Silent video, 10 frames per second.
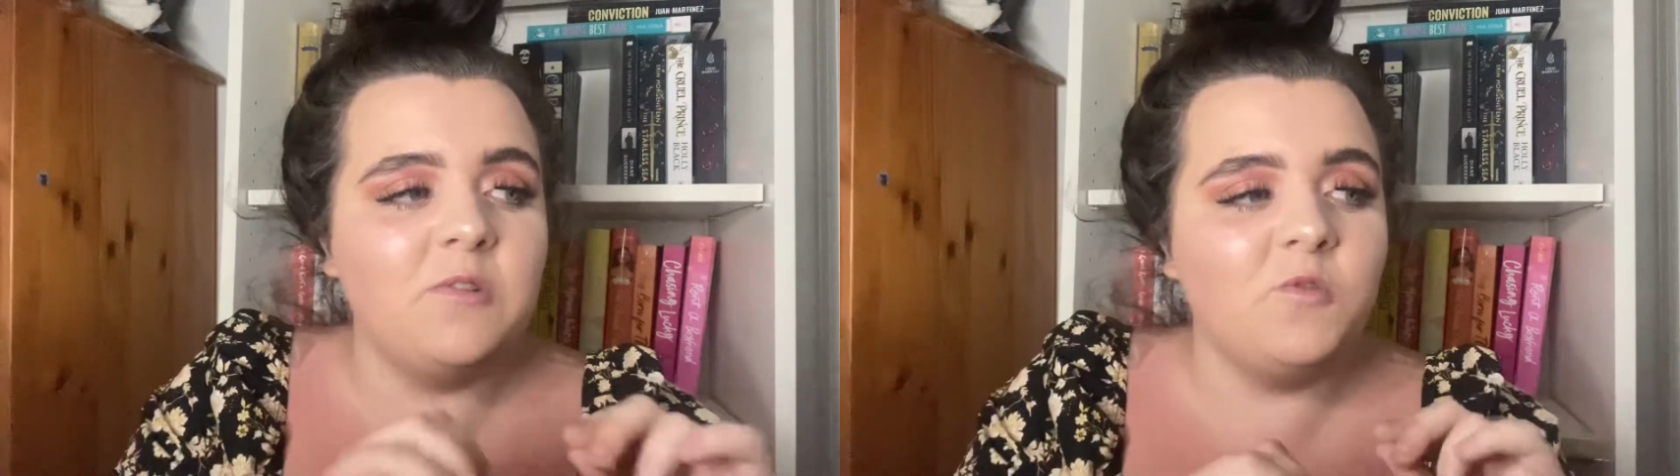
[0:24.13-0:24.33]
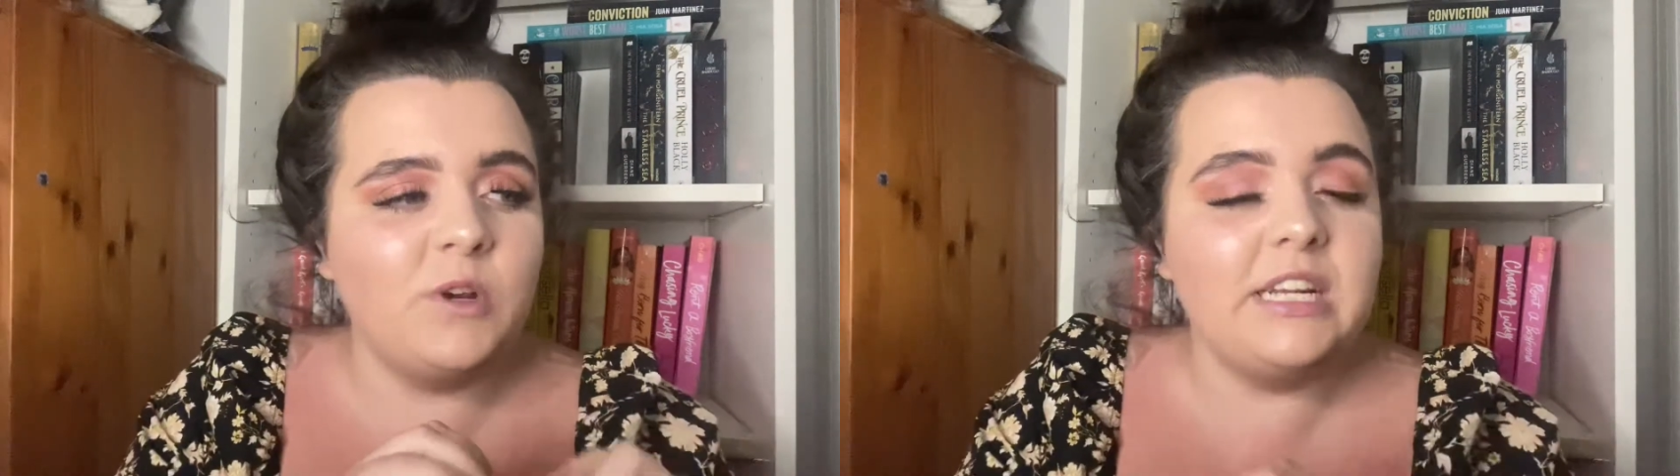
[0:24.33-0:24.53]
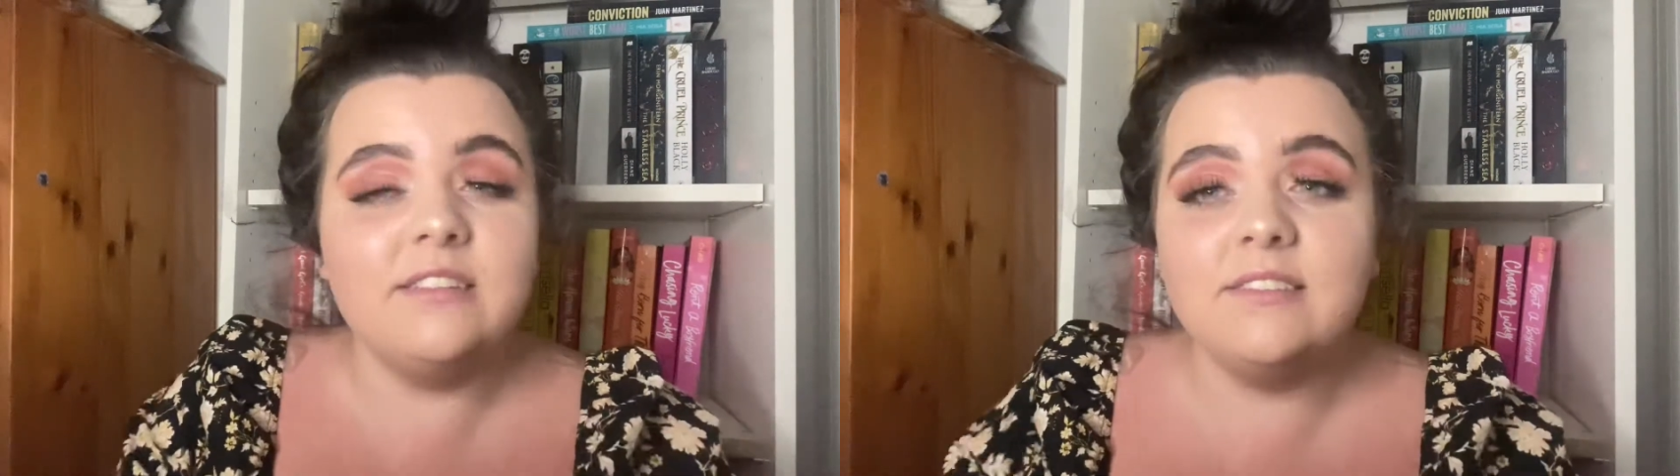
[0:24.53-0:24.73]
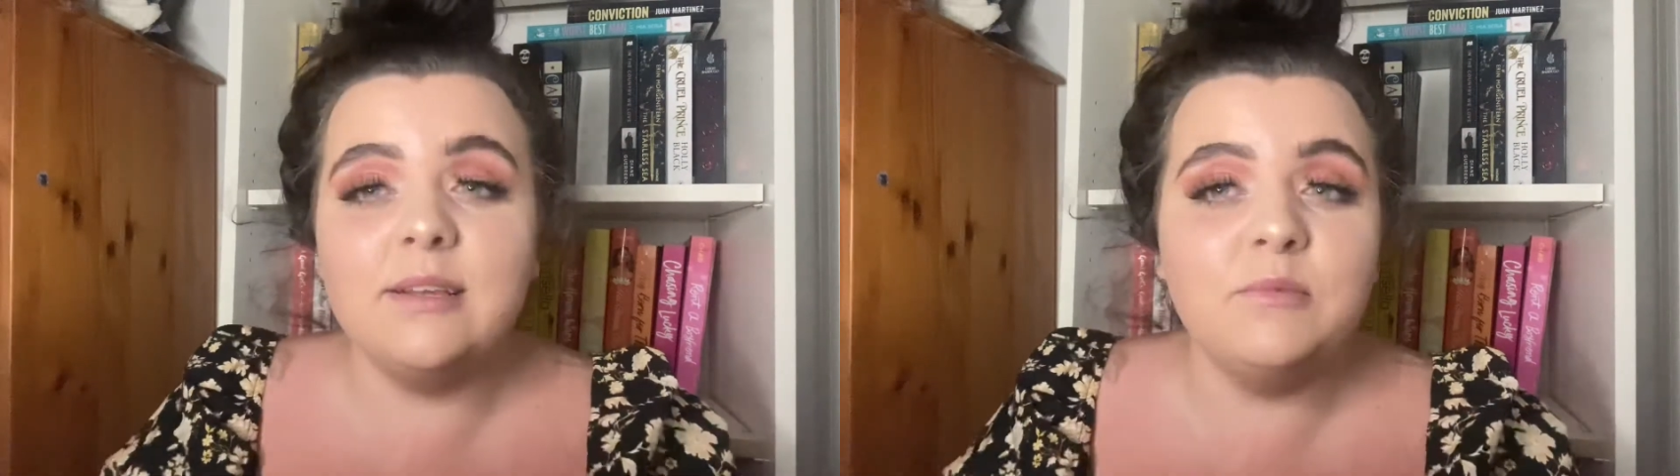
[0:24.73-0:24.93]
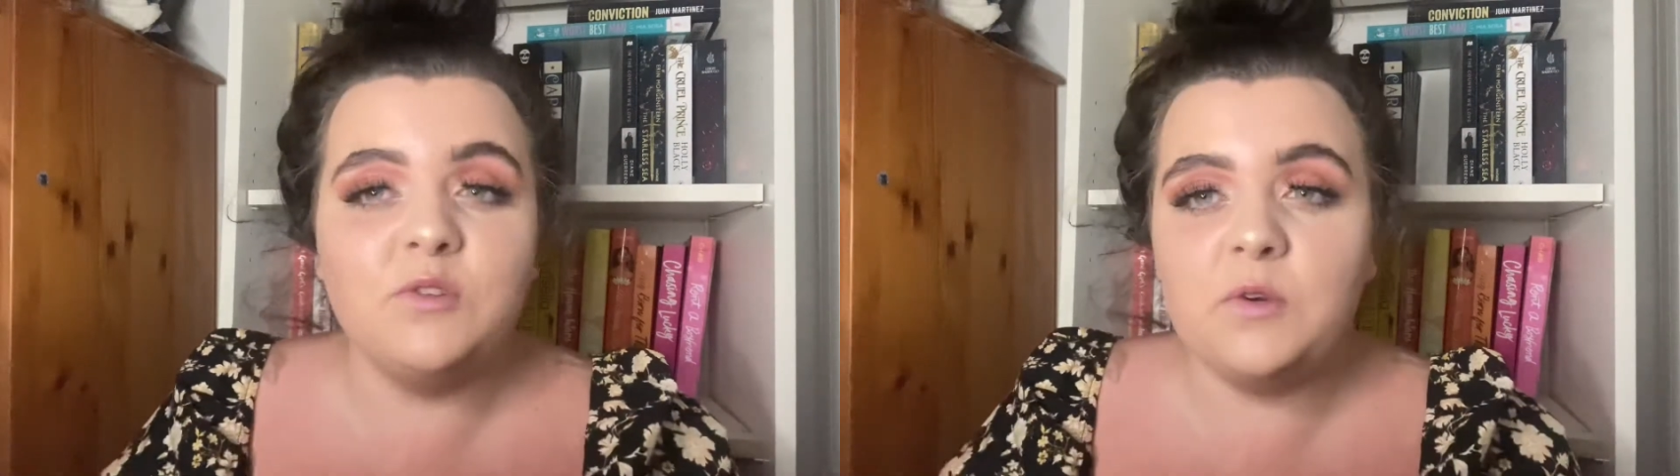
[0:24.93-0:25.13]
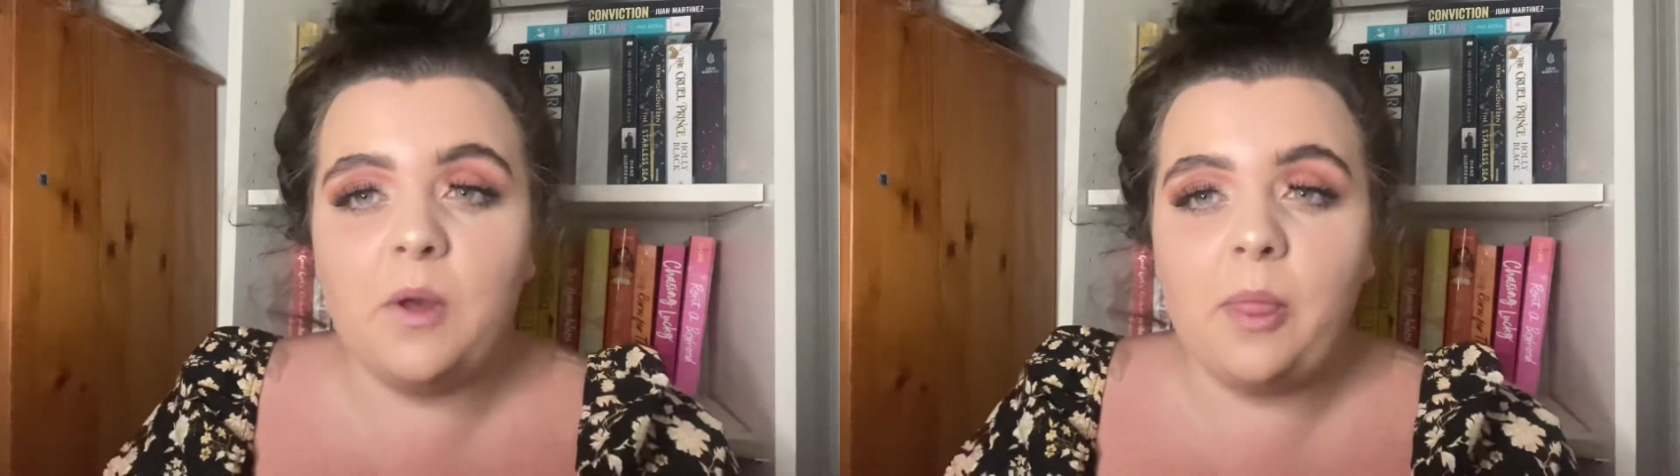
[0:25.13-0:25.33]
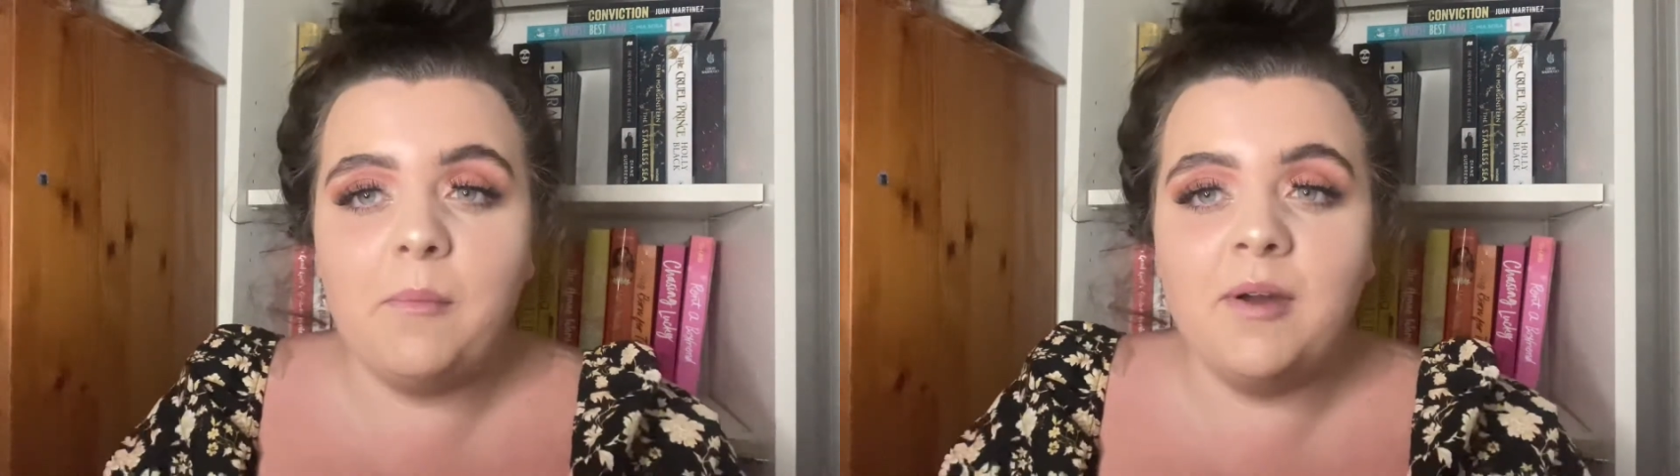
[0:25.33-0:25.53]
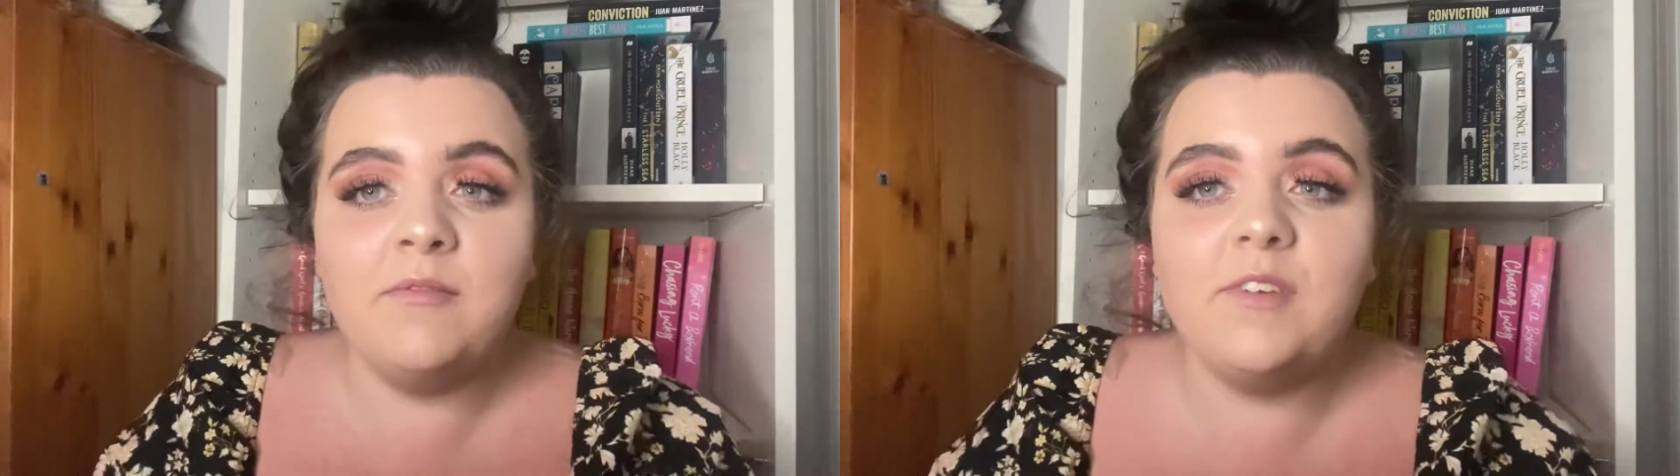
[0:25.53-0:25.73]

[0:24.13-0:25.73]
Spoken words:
reading slumps throughout the month,